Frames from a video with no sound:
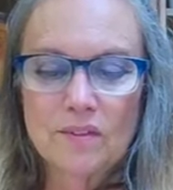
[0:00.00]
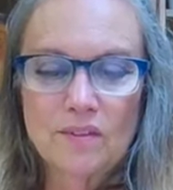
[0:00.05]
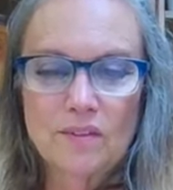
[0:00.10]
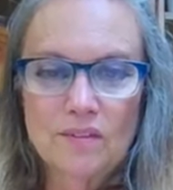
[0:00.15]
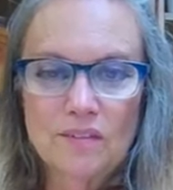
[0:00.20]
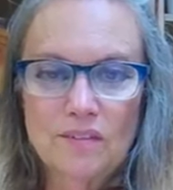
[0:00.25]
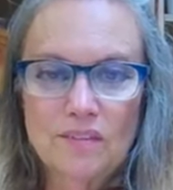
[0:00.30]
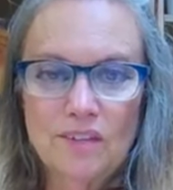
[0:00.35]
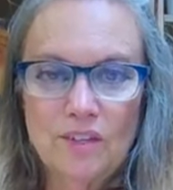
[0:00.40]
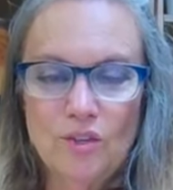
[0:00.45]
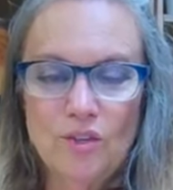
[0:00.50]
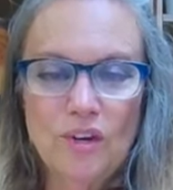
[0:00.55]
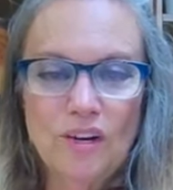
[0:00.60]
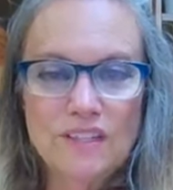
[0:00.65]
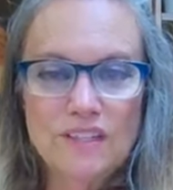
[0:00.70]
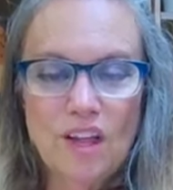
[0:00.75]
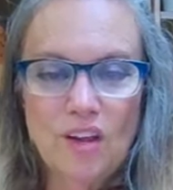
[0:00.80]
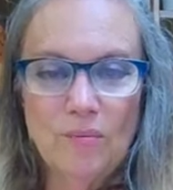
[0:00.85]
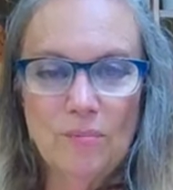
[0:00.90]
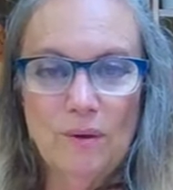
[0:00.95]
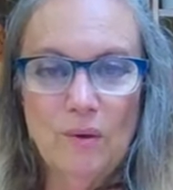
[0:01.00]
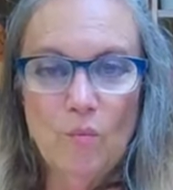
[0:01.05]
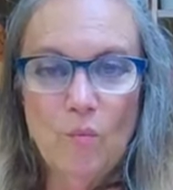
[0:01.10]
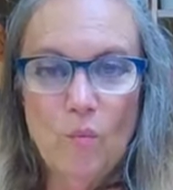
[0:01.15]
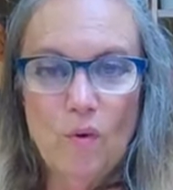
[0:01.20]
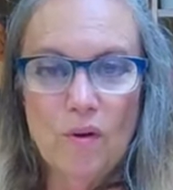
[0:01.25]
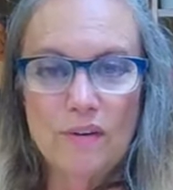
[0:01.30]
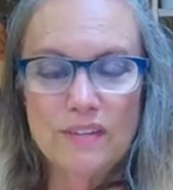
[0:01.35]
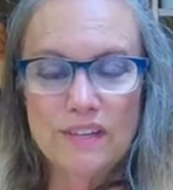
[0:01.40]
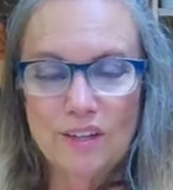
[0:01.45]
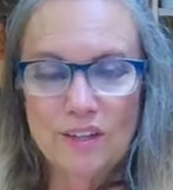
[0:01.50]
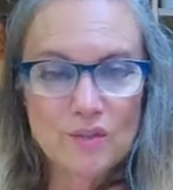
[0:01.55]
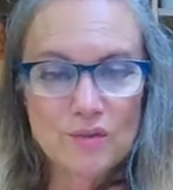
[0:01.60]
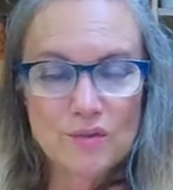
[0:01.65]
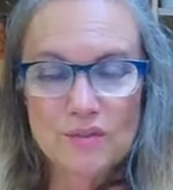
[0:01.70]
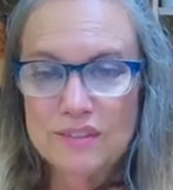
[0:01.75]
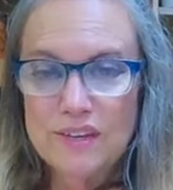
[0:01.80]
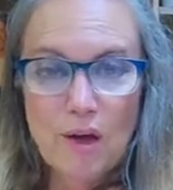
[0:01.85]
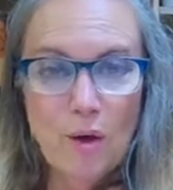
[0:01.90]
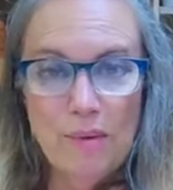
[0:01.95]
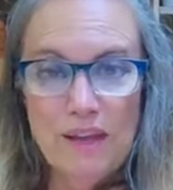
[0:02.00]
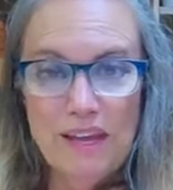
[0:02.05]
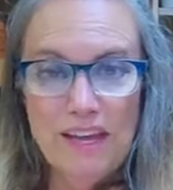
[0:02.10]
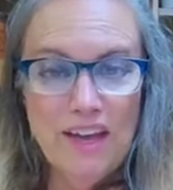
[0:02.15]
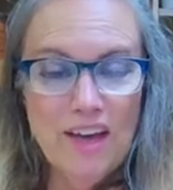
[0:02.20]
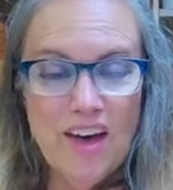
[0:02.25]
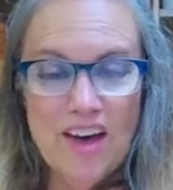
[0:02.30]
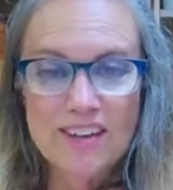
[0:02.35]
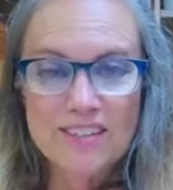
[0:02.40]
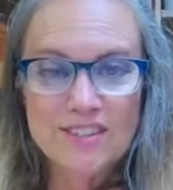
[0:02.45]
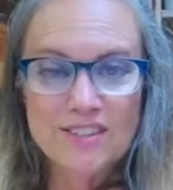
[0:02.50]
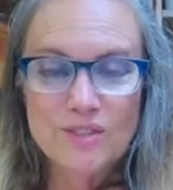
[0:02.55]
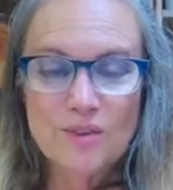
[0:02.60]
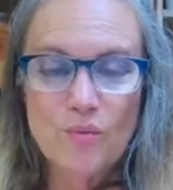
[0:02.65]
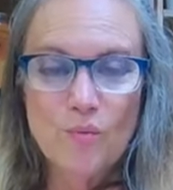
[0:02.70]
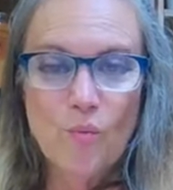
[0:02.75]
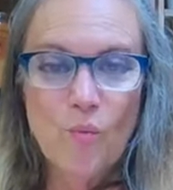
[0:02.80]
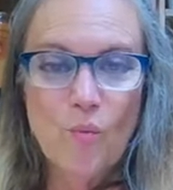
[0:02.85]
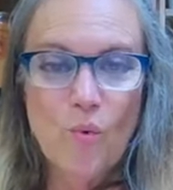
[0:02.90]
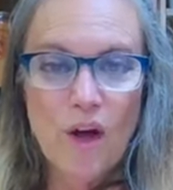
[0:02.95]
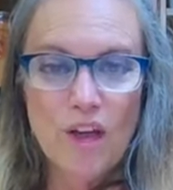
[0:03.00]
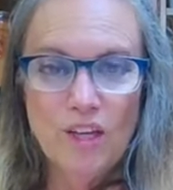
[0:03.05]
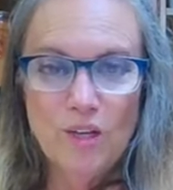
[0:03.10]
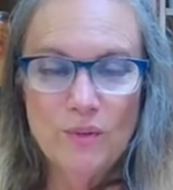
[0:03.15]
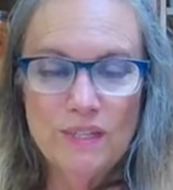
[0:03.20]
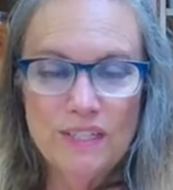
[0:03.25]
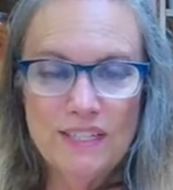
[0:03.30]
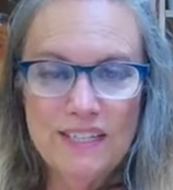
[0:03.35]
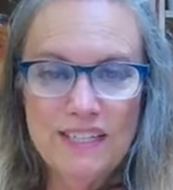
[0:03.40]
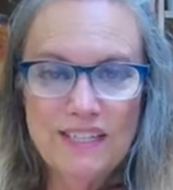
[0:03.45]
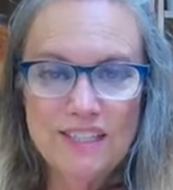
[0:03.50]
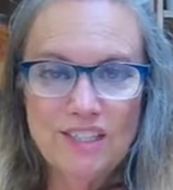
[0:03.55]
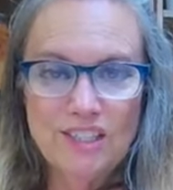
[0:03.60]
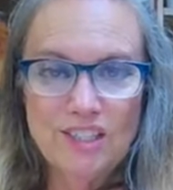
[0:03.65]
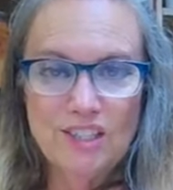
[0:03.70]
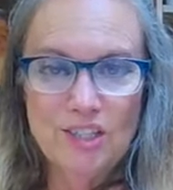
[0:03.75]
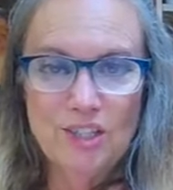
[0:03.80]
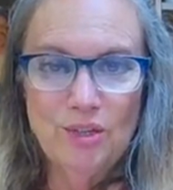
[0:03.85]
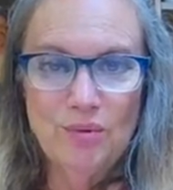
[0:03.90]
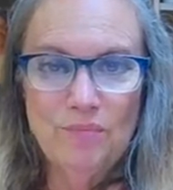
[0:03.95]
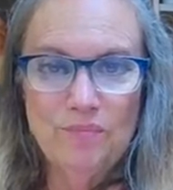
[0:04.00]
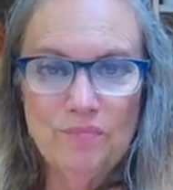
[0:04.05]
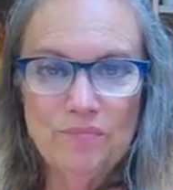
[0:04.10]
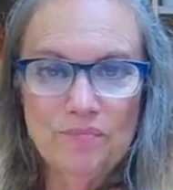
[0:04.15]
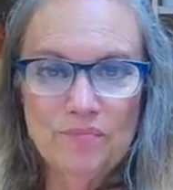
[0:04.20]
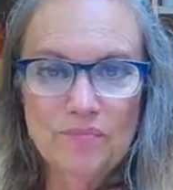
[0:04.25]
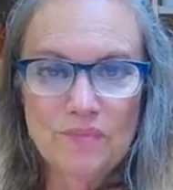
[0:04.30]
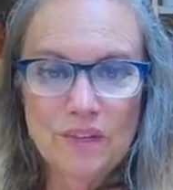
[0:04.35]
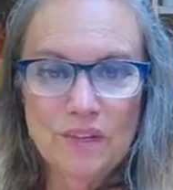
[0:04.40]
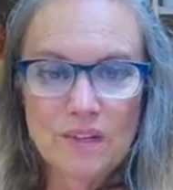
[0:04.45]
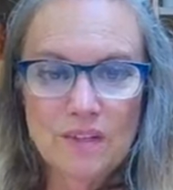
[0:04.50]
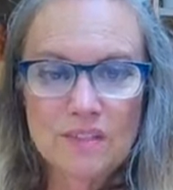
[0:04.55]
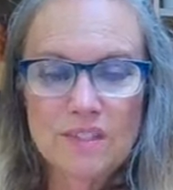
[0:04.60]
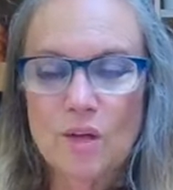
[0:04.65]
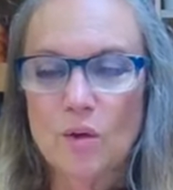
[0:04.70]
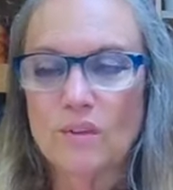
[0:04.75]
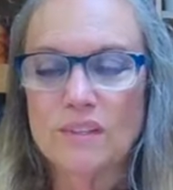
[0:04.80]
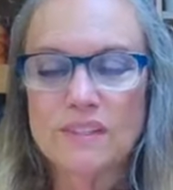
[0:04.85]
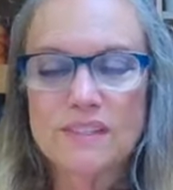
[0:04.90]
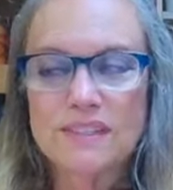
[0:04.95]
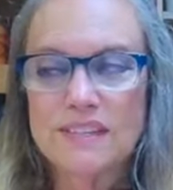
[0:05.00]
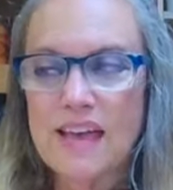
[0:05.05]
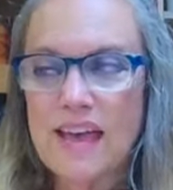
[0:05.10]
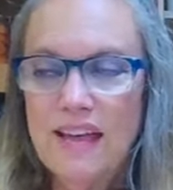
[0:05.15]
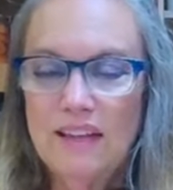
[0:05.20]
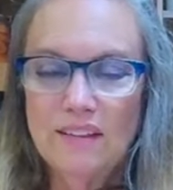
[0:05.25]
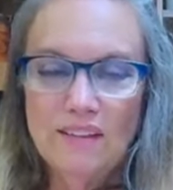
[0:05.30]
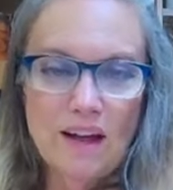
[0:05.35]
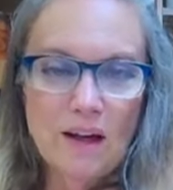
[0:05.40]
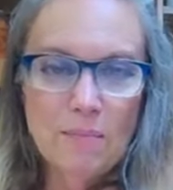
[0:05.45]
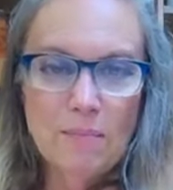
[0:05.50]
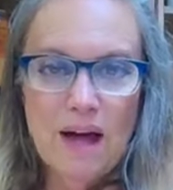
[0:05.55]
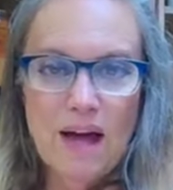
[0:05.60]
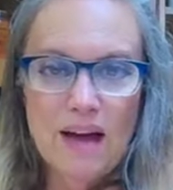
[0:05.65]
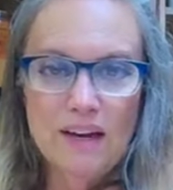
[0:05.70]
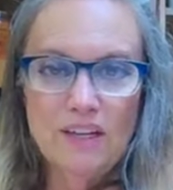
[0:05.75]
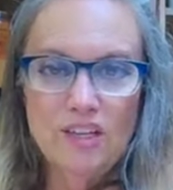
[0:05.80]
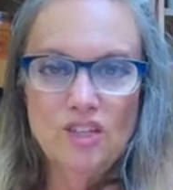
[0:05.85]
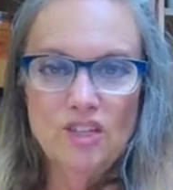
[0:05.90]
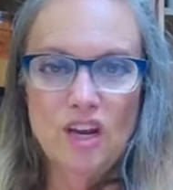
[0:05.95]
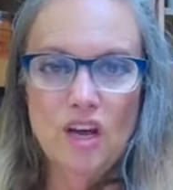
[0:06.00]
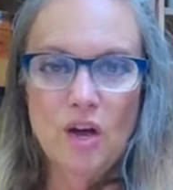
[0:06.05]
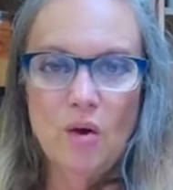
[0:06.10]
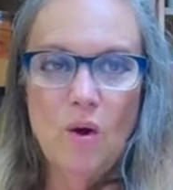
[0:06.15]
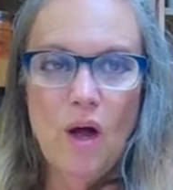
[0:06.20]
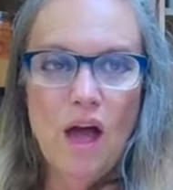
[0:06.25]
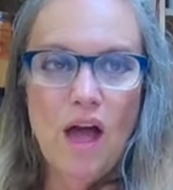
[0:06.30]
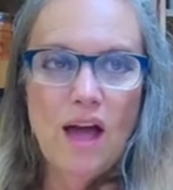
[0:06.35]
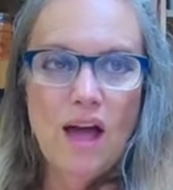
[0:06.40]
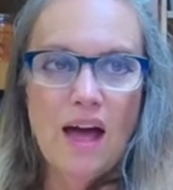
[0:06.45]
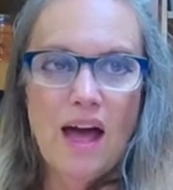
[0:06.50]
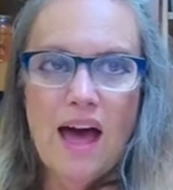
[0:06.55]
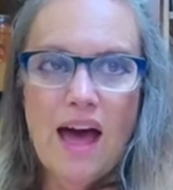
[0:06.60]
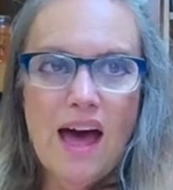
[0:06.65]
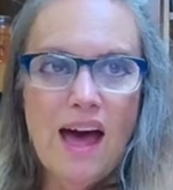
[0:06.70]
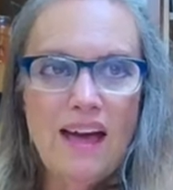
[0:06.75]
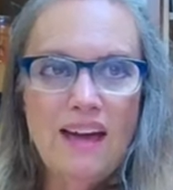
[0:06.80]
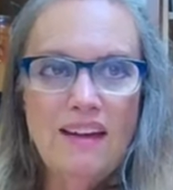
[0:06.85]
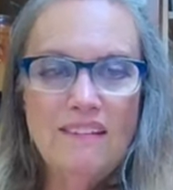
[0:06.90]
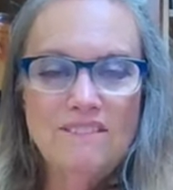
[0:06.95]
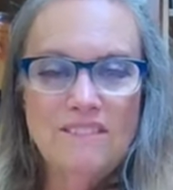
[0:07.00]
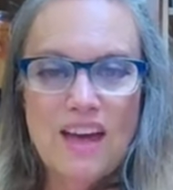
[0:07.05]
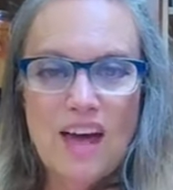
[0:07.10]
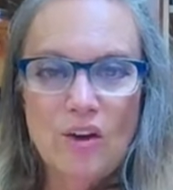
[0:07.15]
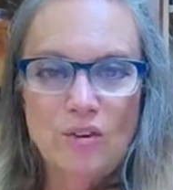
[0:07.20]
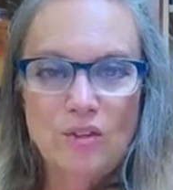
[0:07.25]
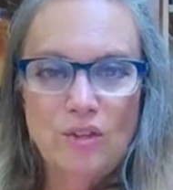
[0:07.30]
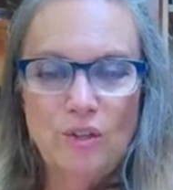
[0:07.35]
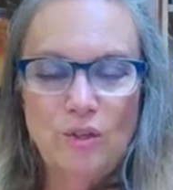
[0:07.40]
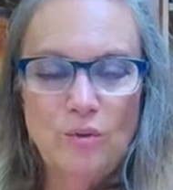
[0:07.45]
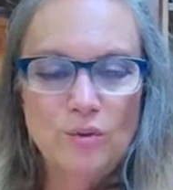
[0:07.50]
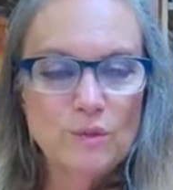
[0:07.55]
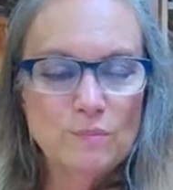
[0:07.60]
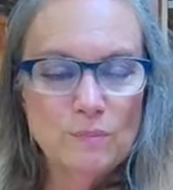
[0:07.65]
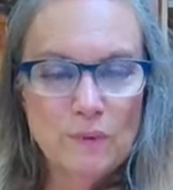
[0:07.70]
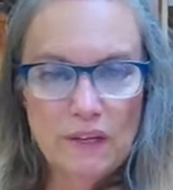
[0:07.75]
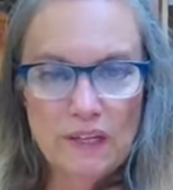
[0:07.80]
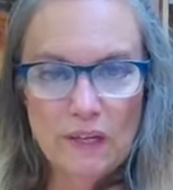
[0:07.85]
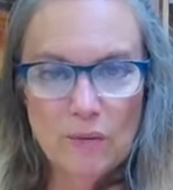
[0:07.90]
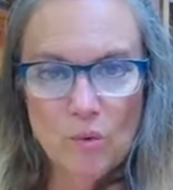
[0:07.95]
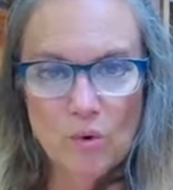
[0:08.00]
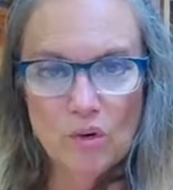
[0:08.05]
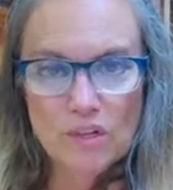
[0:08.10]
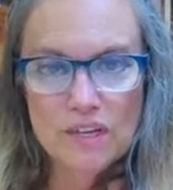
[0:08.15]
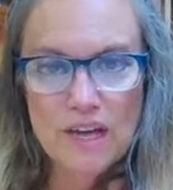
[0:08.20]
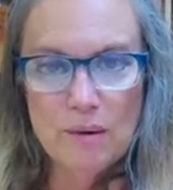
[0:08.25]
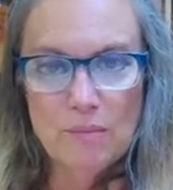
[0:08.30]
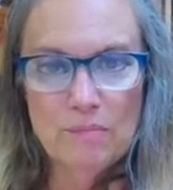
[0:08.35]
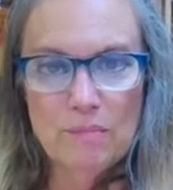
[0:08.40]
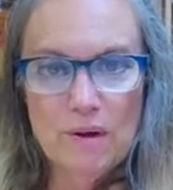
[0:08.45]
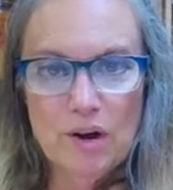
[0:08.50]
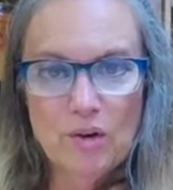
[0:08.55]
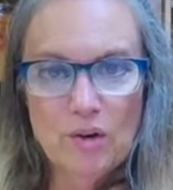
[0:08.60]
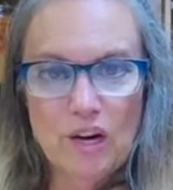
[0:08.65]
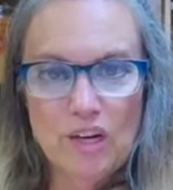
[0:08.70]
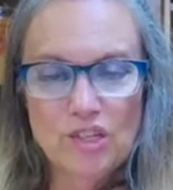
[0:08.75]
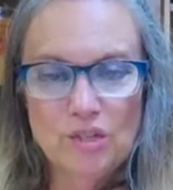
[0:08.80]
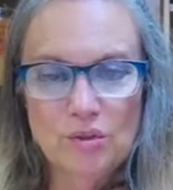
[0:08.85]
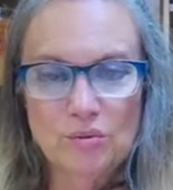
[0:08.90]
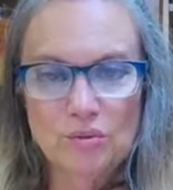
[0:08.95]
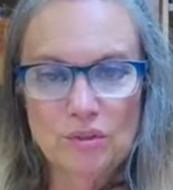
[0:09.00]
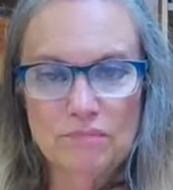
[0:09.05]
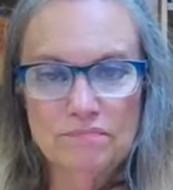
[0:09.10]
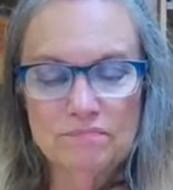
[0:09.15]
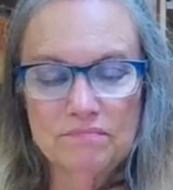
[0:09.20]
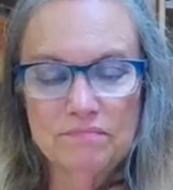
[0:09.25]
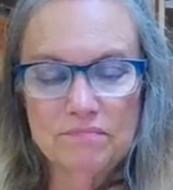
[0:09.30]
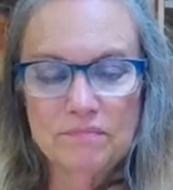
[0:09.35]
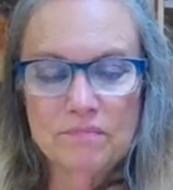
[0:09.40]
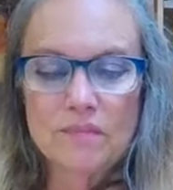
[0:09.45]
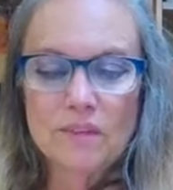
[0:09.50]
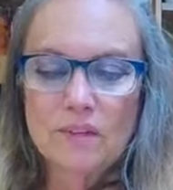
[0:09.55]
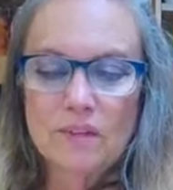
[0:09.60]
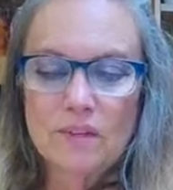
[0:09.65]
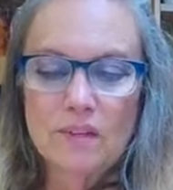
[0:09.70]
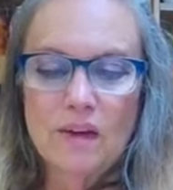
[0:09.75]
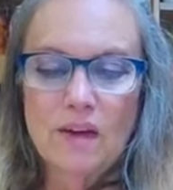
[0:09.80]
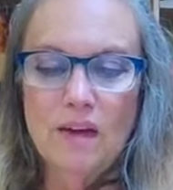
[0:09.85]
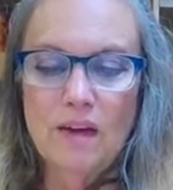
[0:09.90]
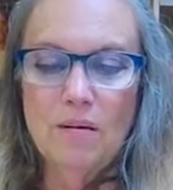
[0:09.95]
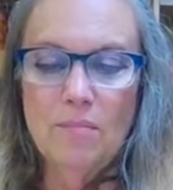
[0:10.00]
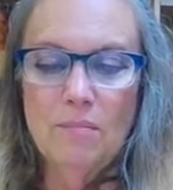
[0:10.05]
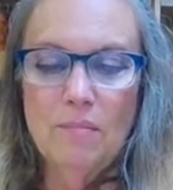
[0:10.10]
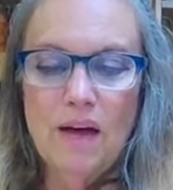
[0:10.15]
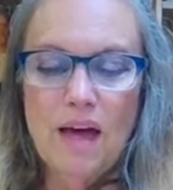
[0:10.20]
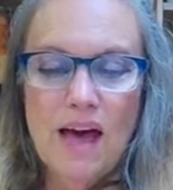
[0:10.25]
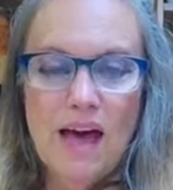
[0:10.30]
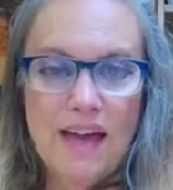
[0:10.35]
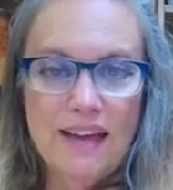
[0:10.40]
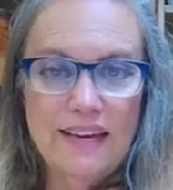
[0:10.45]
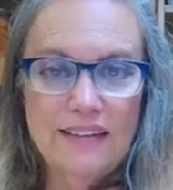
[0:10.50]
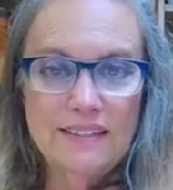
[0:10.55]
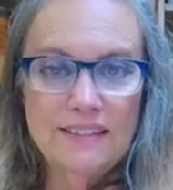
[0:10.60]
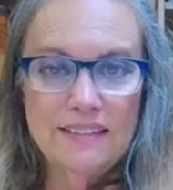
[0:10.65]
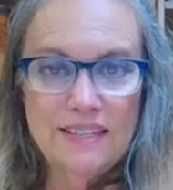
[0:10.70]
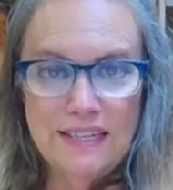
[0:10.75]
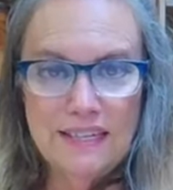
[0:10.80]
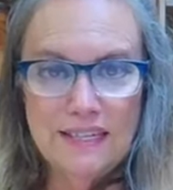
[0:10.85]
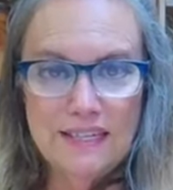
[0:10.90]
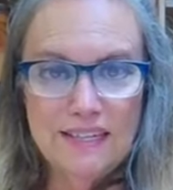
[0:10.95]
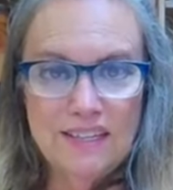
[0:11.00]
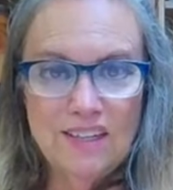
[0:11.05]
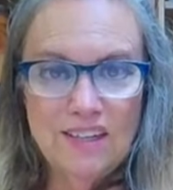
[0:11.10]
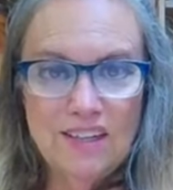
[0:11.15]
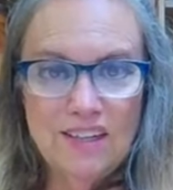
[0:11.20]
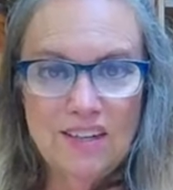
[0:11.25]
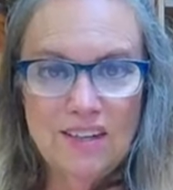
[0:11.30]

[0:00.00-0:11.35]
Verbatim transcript: Then you're going to tell me tell tell me us what you intend to do. So let's say like mine is, you know, I value spending more time with my grandchildren. Um, I intend